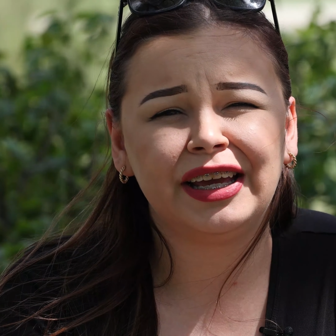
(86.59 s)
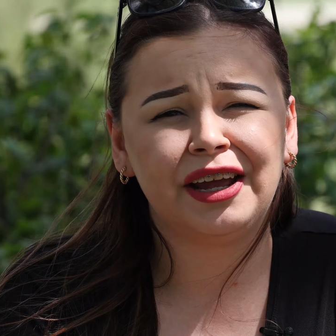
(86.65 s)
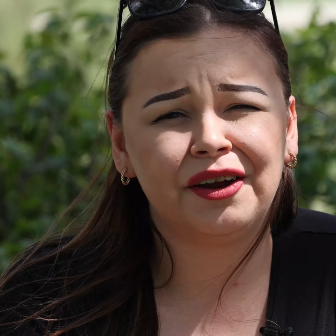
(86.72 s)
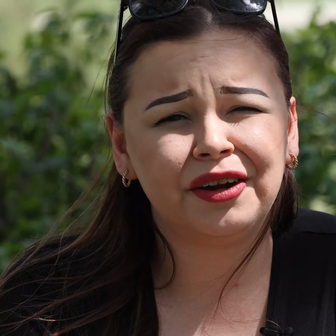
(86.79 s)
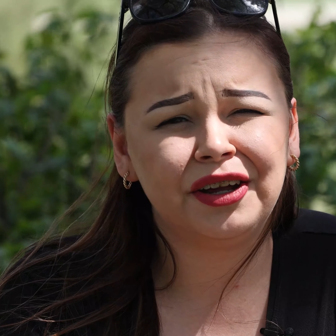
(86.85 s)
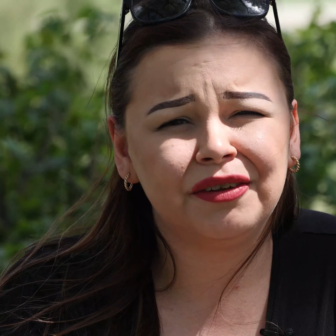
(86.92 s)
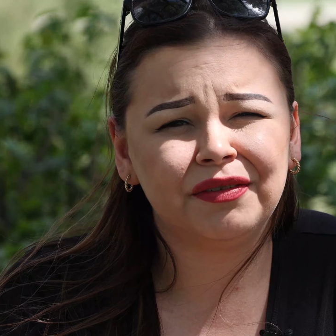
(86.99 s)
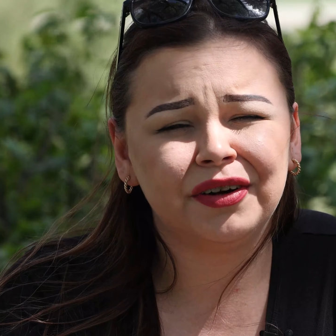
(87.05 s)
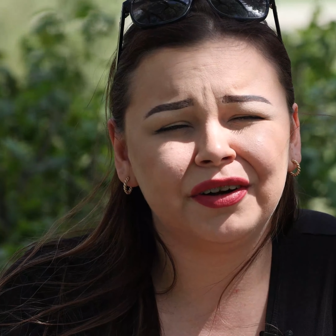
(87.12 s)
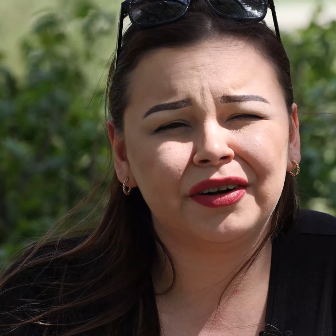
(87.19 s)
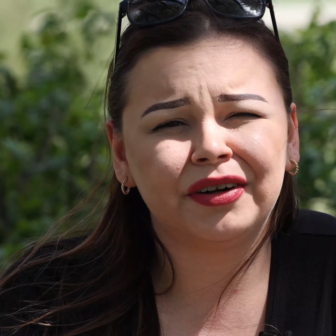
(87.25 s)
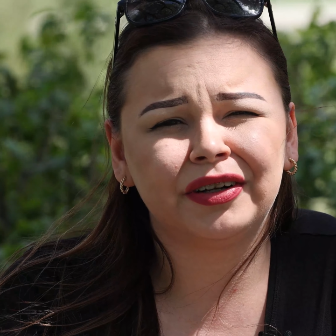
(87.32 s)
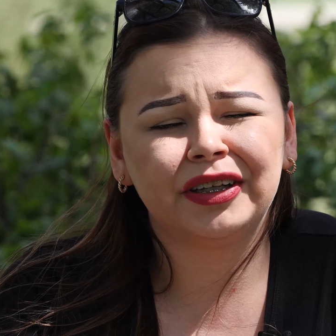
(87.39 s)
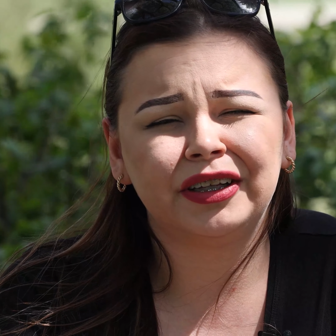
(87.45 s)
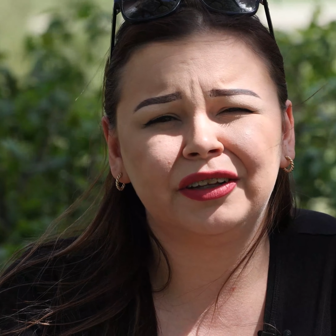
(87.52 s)

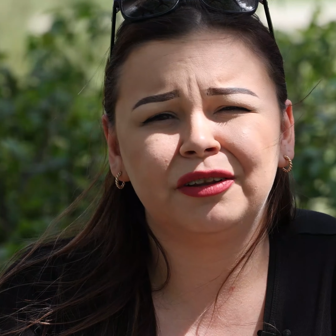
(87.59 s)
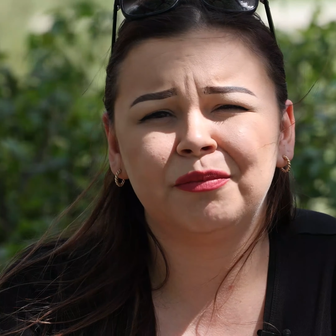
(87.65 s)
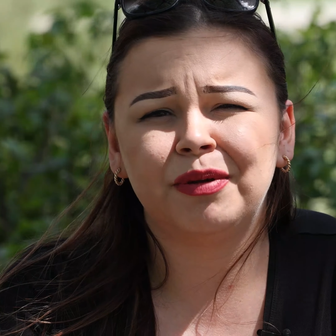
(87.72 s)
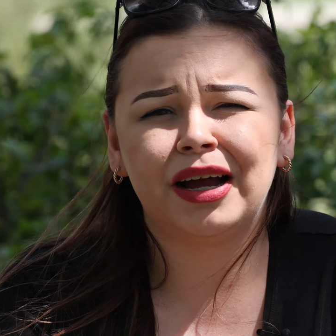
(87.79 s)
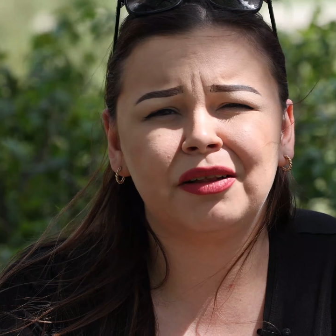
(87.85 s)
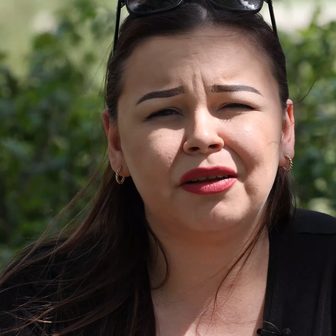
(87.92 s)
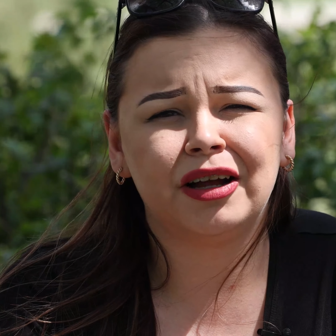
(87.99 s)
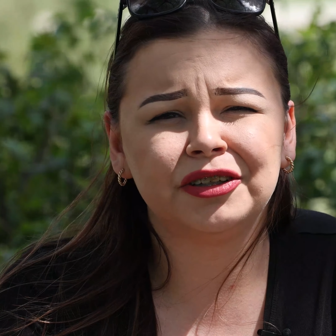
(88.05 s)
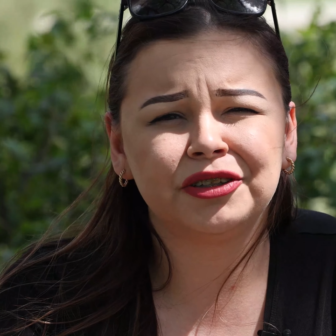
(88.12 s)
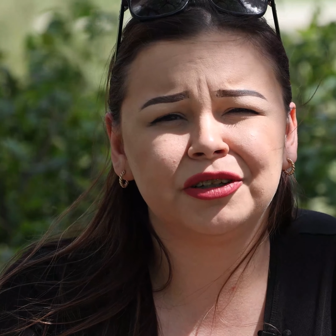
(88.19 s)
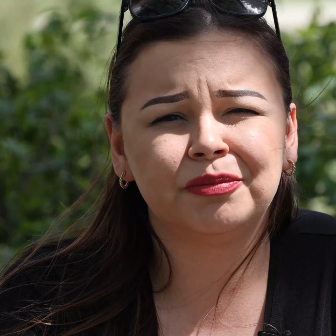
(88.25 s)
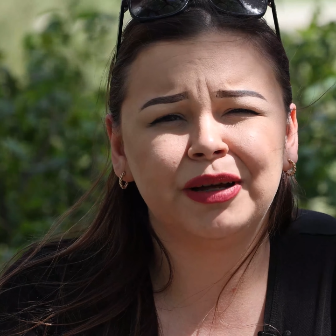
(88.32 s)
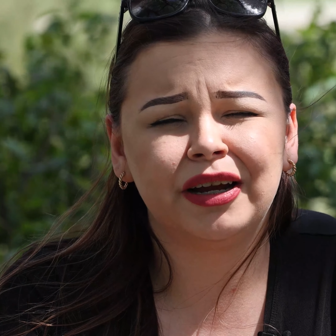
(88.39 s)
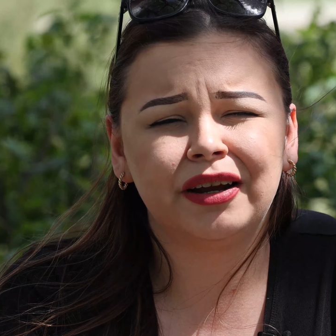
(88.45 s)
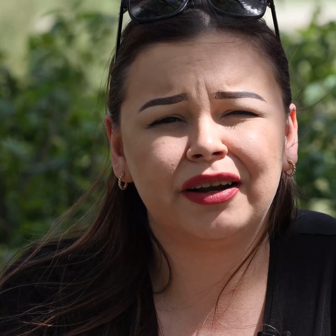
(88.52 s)
caregivers, the
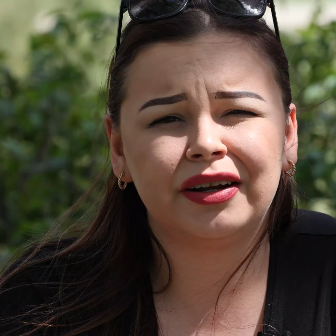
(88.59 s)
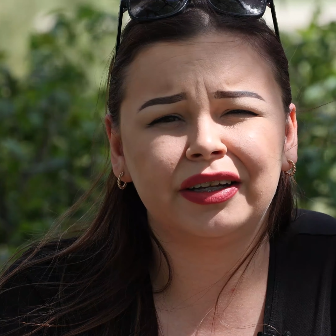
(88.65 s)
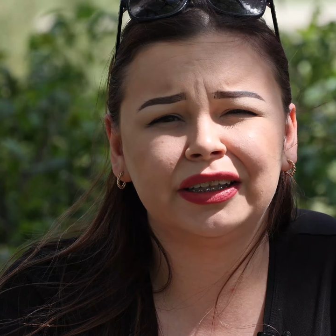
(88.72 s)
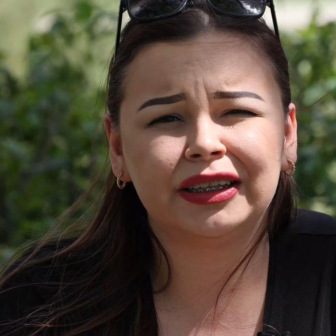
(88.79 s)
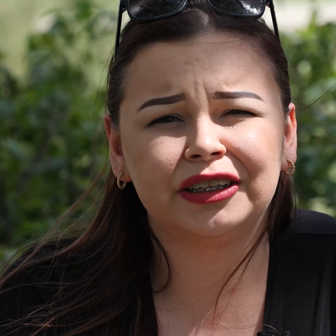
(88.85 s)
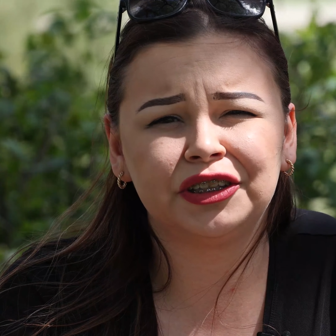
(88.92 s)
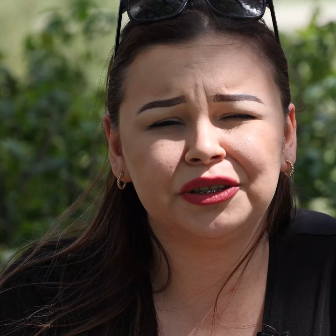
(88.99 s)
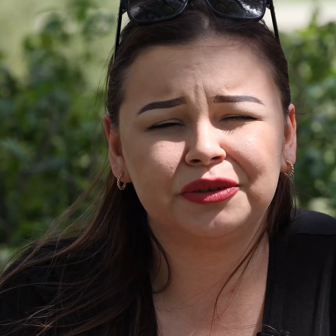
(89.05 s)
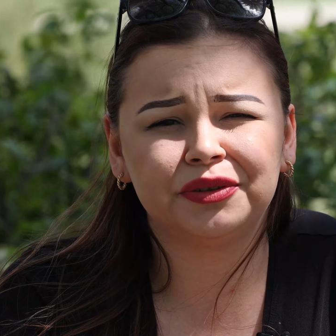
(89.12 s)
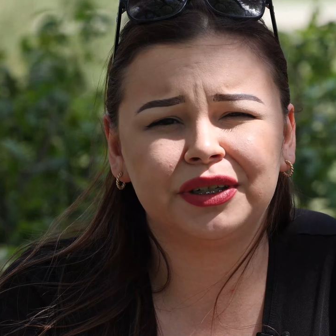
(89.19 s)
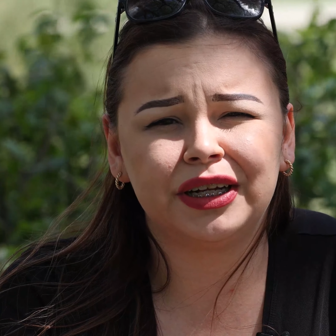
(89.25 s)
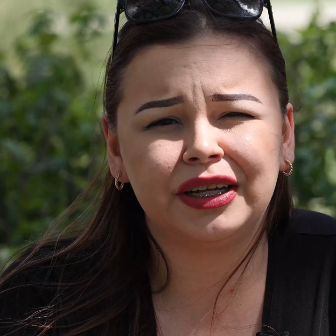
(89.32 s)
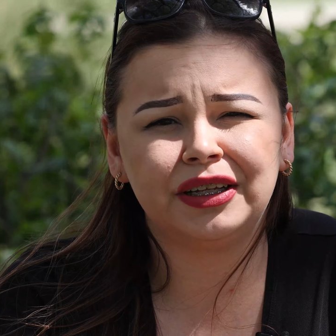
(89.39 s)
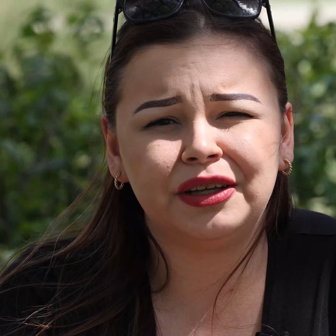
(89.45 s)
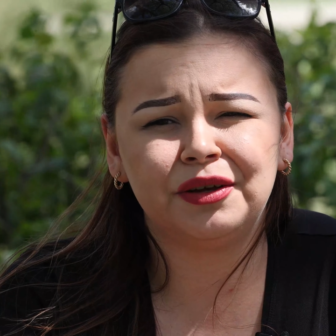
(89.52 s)
biological parents, the
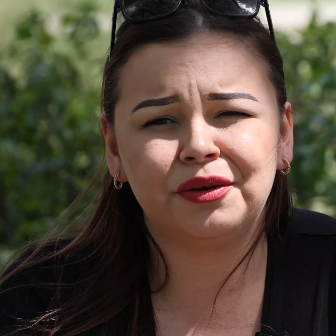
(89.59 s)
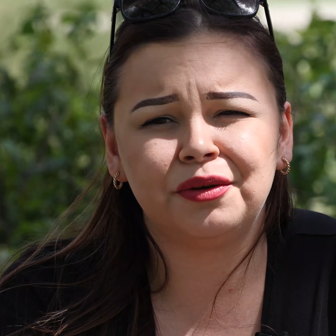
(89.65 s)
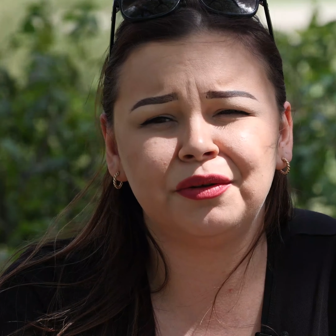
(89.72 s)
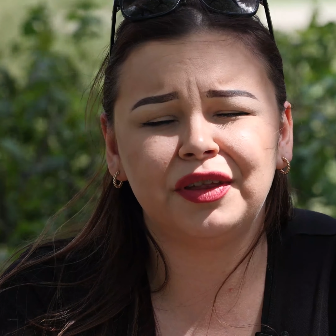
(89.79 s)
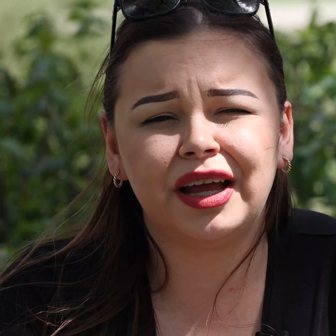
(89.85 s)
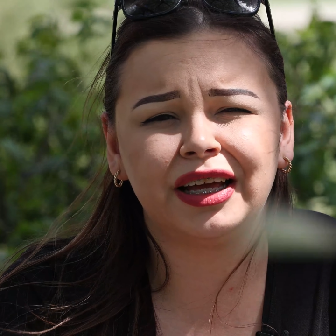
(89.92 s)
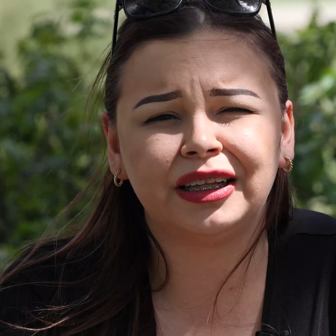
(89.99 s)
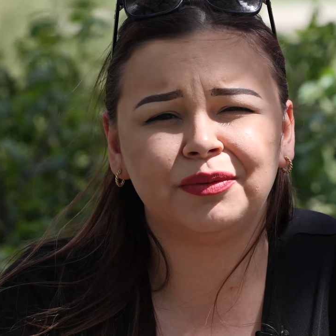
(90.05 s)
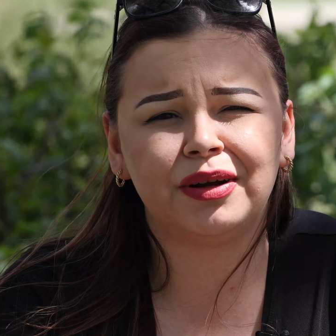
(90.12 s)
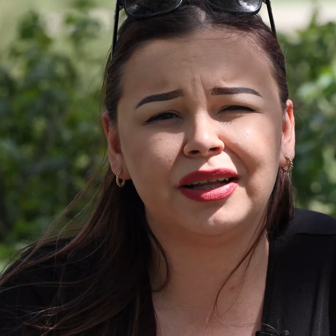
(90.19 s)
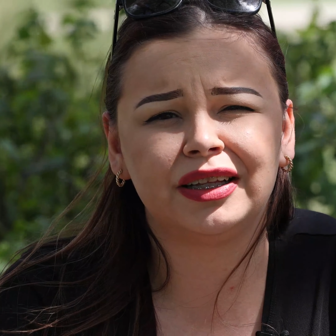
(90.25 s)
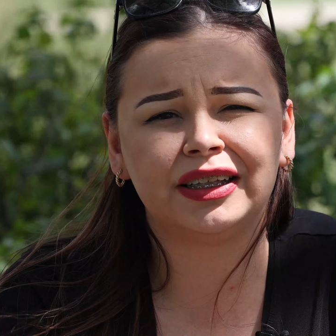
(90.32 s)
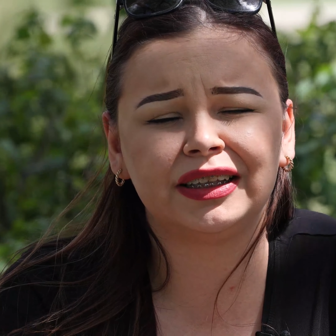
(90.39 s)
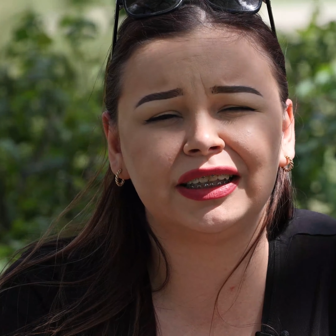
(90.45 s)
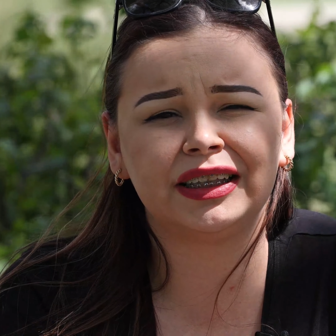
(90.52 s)
children and youth, as
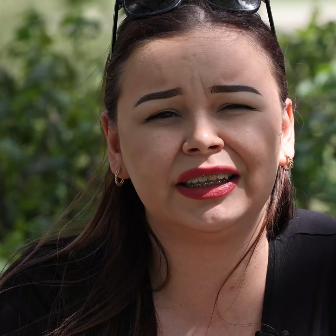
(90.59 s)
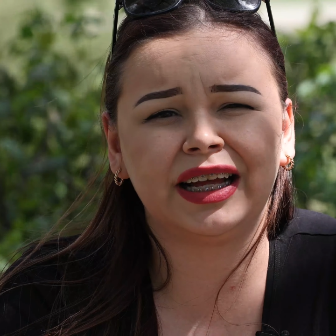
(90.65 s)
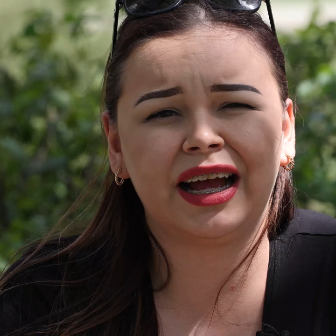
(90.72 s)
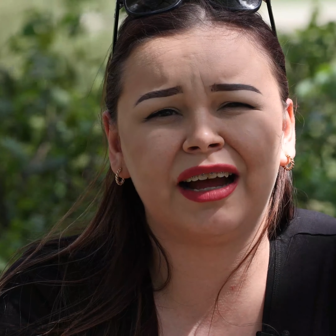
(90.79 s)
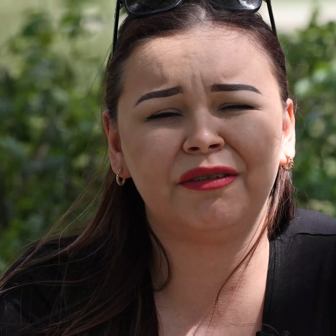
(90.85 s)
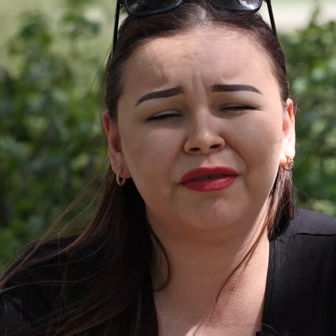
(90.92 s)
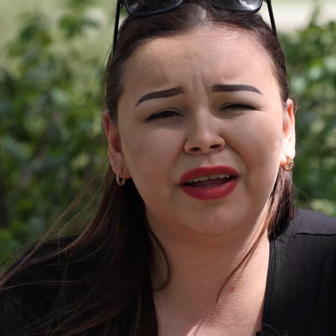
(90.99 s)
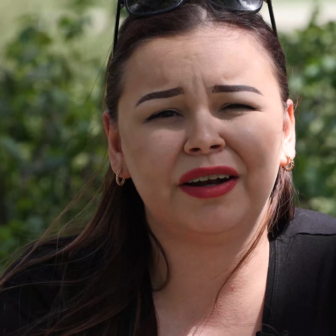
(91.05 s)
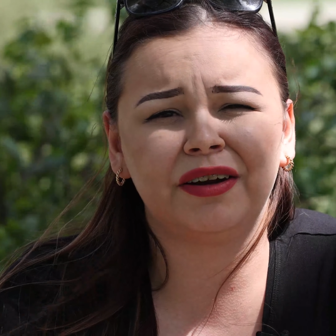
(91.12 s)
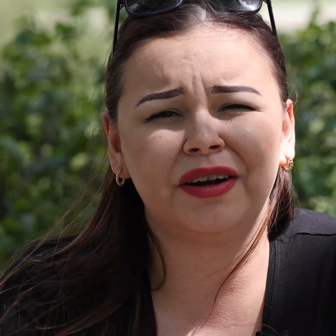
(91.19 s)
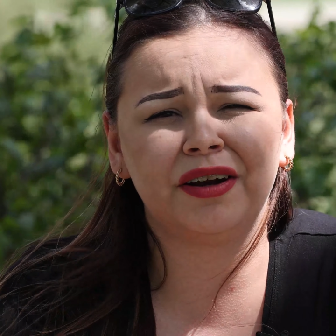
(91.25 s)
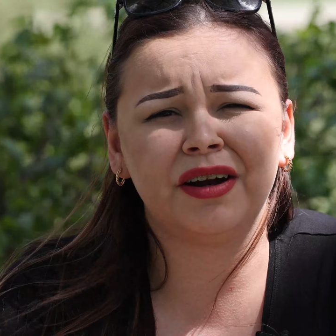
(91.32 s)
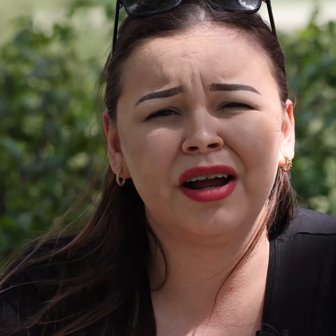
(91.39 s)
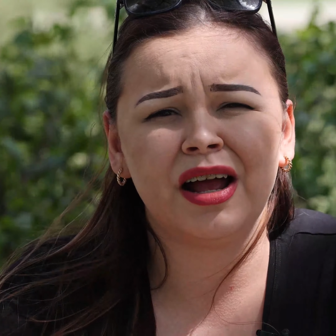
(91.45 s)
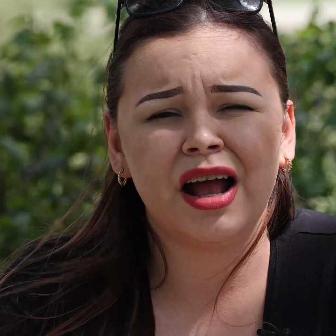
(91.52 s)
well as the staff that
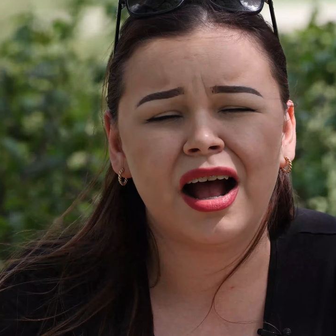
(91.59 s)
are